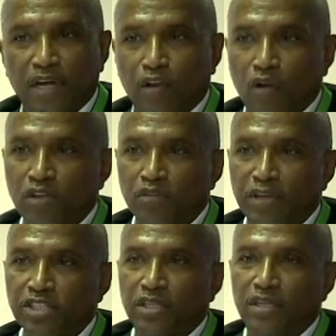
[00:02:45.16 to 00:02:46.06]
Laura's
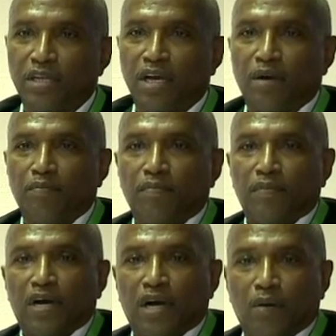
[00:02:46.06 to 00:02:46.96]
mentioned
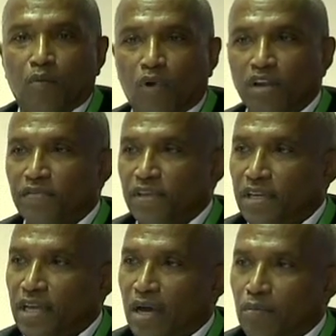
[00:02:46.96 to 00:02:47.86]
one of
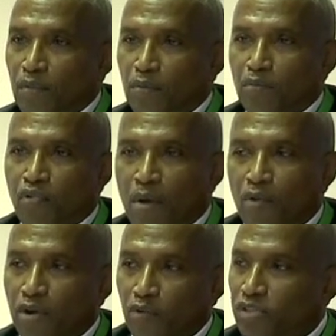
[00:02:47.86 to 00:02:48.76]
the
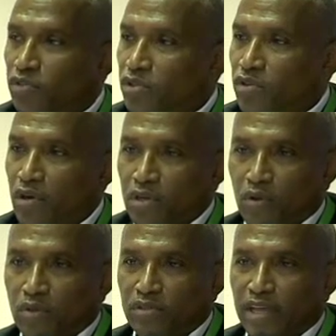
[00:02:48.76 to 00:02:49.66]
primary research
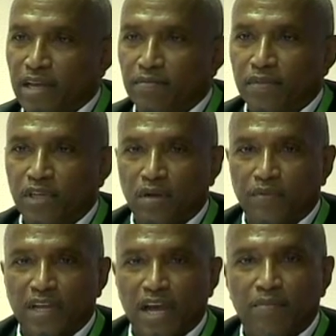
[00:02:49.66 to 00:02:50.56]
articles that
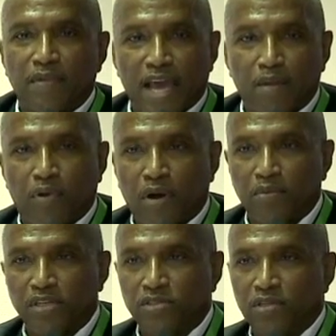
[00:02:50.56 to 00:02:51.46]
I had
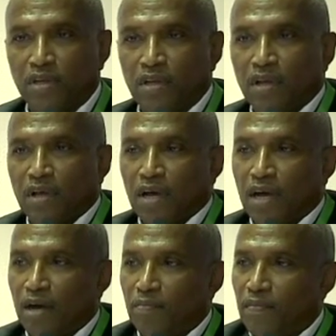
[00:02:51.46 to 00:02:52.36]
published.
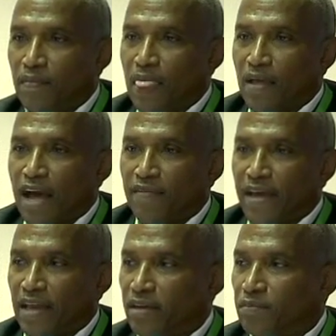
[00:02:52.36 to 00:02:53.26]
I've
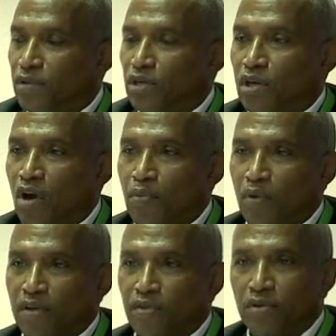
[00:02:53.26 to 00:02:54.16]
had a couple
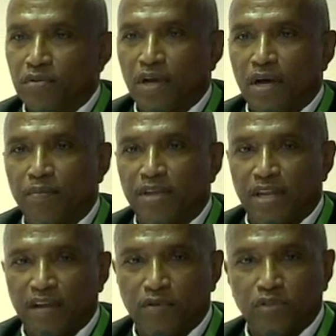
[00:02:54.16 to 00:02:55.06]
other
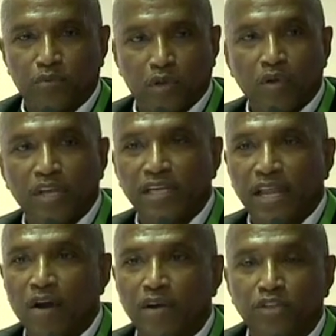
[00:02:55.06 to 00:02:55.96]
endeavors. We're looking
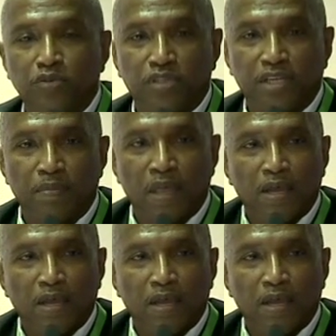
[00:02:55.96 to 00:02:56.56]
now at using